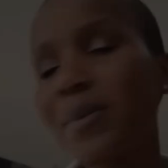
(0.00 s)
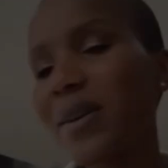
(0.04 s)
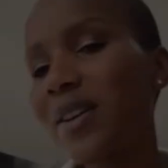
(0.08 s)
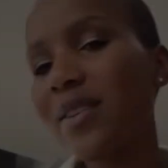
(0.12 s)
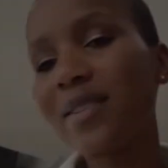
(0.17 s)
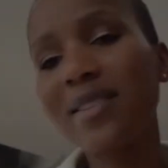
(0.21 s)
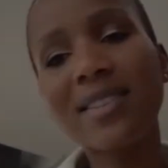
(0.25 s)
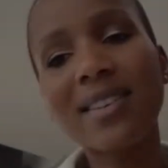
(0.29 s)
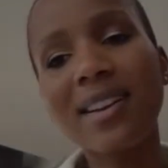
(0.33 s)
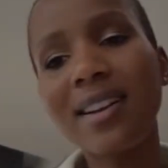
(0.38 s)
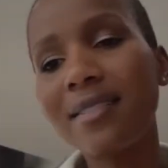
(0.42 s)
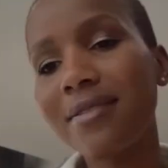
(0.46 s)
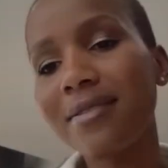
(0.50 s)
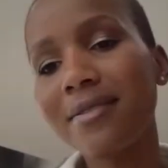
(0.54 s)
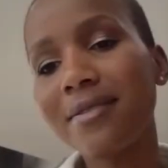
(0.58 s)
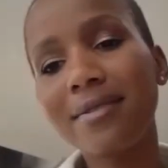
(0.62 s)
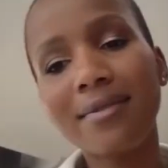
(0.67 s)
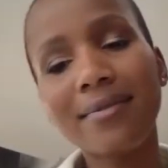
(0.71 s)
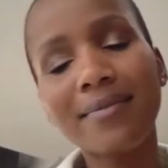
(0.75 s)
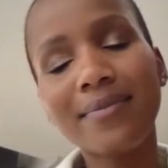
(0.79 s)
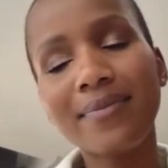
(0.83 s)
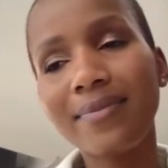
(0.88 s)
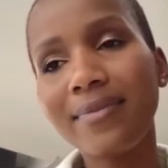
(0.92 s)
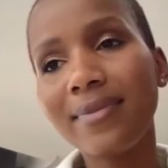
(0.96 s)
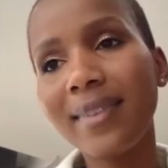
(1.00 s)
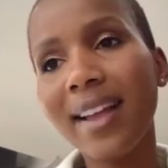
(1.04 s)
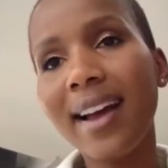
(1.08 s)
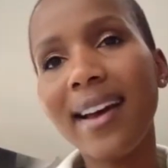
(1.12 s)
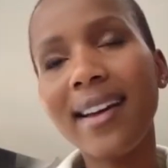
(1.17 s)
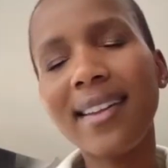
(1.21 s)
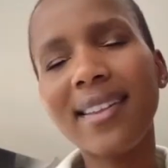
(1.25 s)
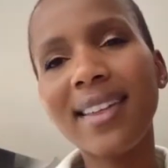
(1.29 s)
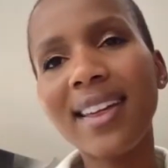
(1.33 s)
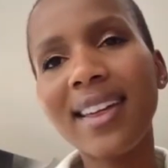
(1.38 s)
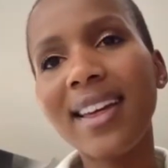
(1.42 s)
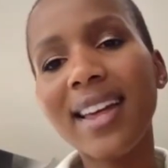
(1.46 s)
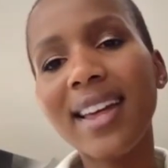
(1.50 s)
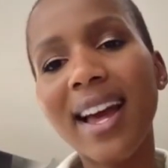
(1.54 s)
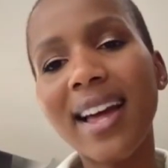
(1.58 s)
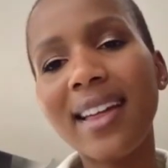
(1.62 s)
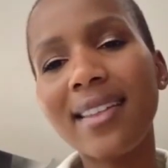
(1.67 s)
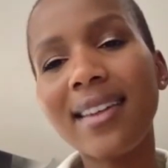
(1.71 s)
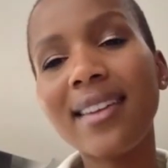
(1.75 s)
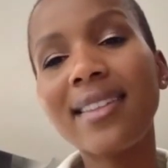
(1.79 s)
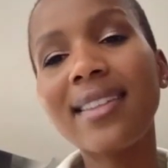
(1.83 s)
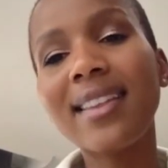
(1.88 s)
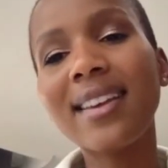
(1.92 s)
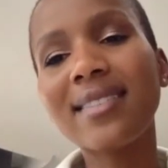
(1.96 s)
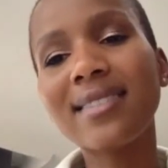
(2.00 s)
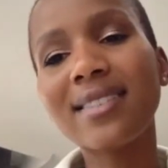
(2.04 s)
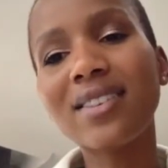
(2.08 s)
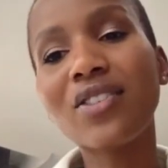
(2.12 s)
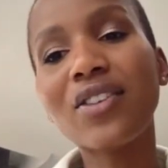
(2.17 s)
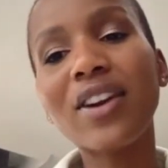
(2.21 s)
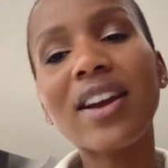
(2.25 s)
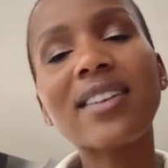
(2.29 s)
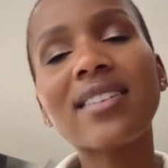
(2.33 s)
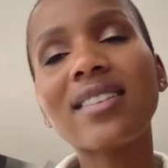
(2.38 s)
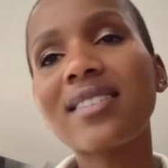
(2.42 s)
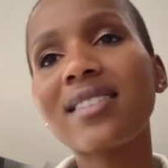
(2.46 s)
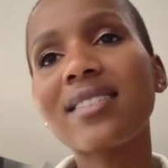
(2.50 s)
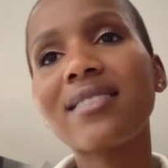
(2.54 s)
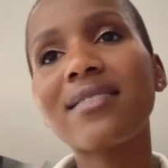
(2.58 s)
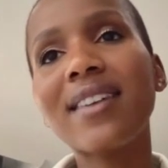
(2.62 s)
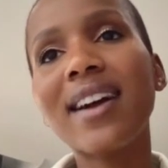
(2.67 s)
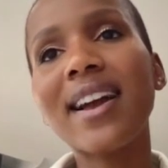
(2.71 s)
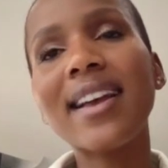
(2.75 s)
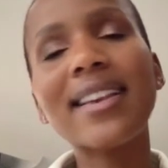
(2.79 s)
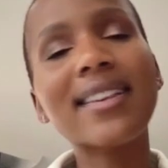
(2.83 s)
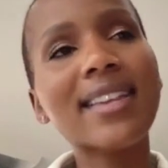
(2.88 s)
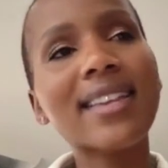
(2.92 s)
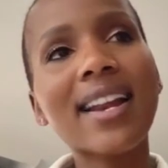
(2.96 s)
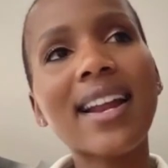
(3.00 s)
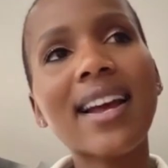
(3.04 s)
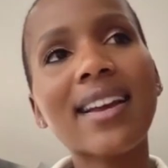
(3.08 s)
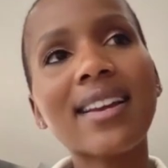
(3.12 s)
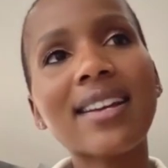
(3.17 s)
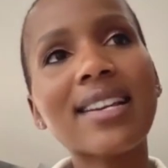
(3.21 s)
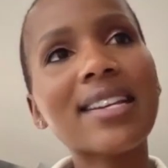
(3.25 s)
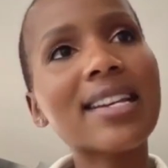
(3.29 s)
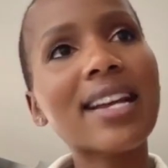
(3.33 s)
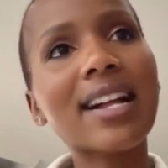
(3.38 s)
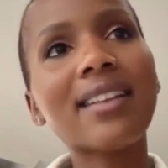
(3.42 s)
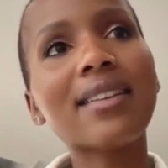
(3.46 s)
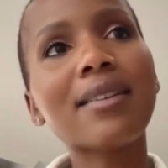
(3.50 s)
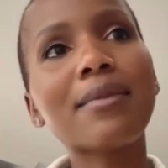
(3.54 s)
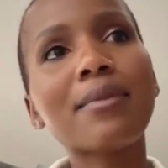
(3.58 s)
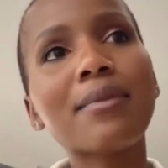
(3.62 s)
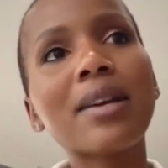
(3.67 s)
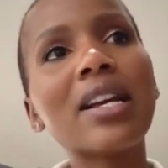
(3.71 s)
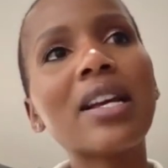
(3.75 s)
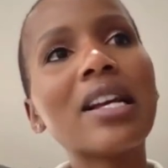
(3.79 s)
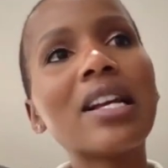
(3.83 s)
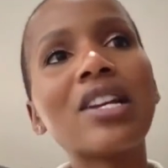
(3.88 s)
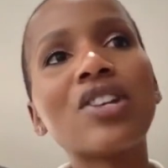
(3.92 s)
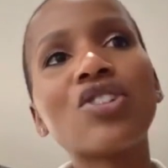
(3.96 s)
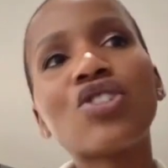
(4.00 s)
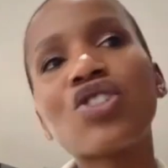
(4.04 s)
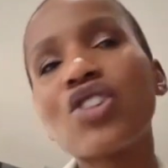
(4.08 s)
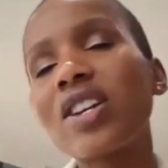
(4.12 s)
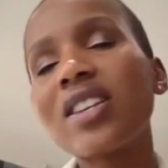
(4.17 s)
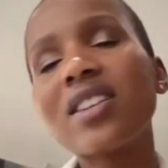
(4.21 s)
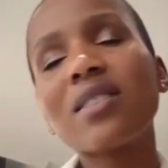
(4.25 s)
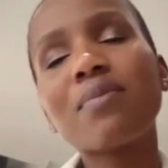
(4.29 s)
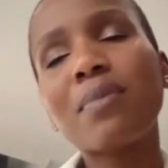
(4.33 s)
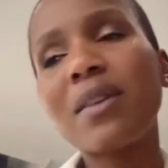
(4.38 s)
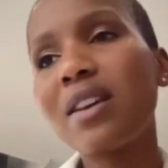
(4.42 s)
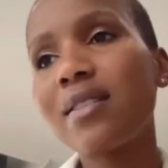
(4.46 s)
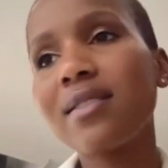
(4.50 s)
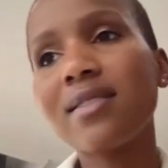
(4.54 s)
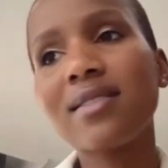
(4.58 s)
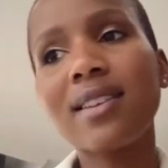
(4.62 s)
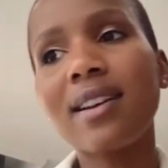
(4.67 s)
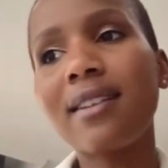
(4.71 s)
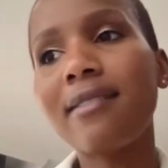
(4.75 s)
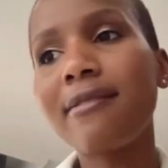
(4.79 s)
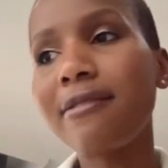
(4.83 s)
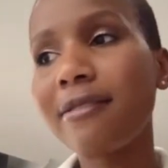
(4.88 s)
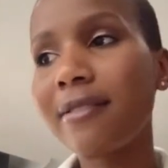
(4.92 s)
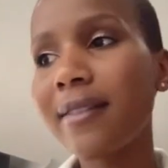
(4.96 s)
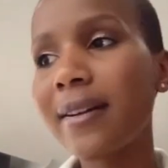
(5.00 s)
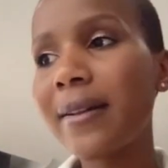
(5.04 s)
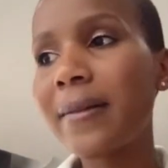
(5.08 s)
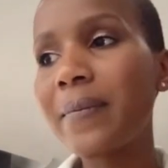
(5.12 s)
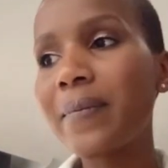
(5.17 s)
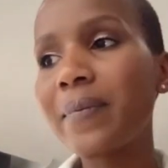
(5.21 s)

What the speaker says: be yourself. I think that's the greatest advice that I can tell them. Just be yourself.